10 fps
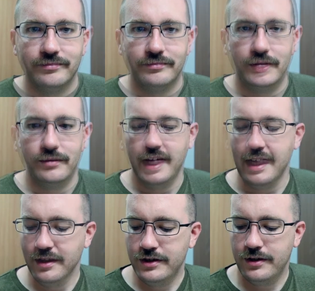Okay,
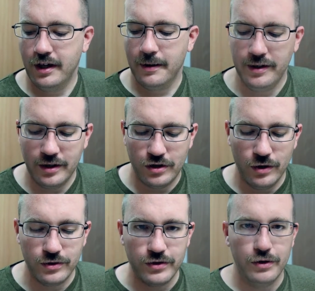let's talk about the
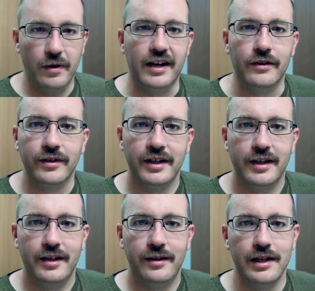Chosen 12,
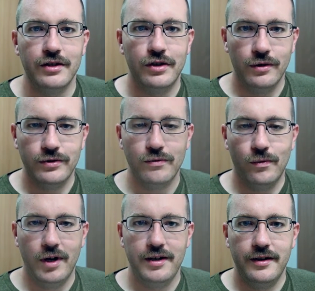the Chosen
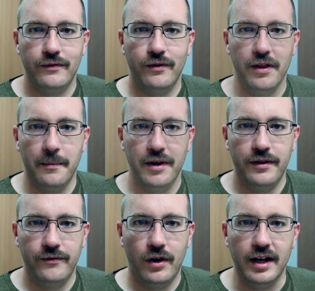1 for the month
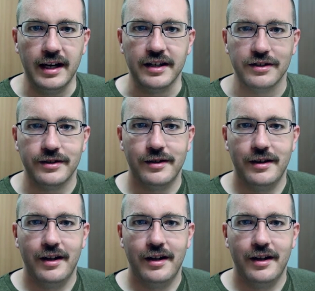of August.